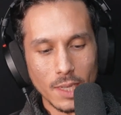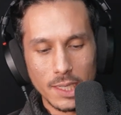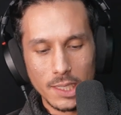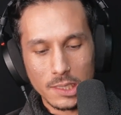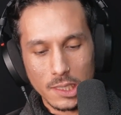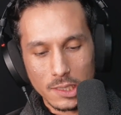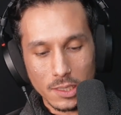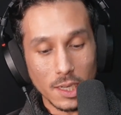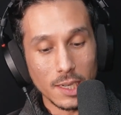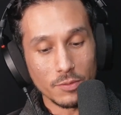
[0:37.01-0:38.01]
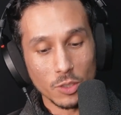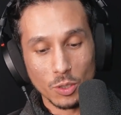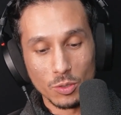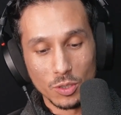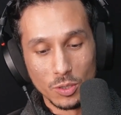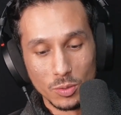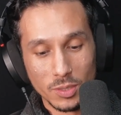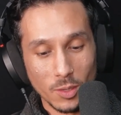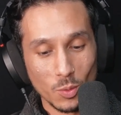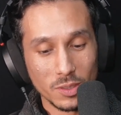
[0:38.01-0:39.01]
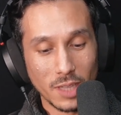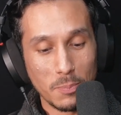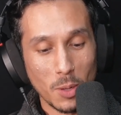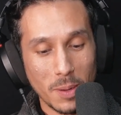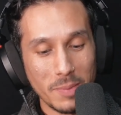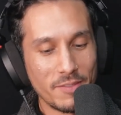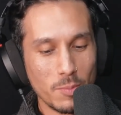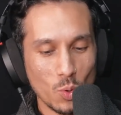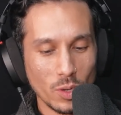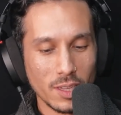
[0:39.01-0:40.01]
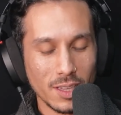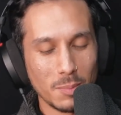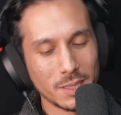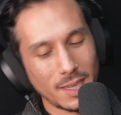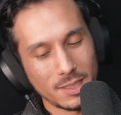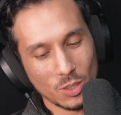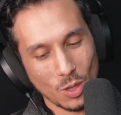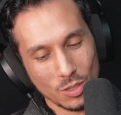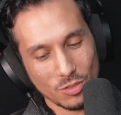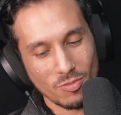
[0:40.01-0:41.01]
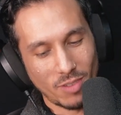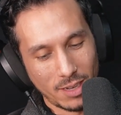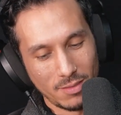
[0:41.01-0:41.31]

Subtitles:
He says, "Hi, I love the jokes you tell. They pop up every morning and my day starts great."